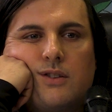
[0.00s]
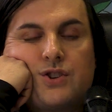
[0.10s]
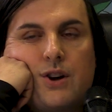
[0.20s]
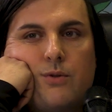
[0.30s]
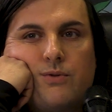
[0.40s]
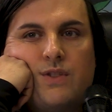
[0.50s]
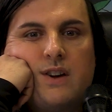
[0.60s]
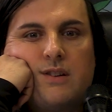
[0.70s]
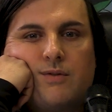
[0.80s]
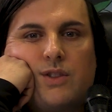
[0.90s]
So
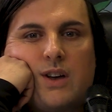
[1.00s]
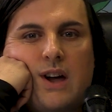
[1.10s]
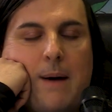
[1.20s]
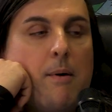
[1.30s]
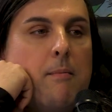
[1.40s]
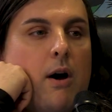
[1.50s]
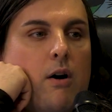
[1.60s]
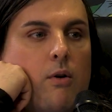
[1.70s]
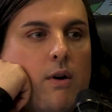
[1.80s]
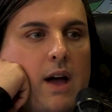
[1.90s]
the
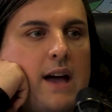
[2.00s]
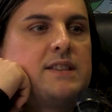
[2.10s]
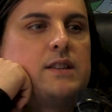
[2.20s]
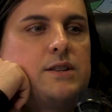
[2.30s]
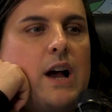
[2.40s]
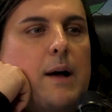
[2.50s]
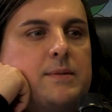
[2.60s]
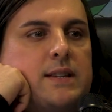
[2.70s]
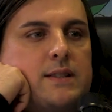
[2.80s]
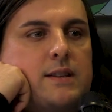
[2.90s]
MMO has the
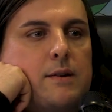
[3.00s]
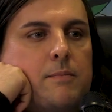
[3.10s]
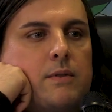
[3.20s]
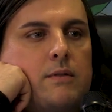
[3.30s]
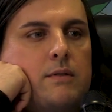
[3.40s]
job system.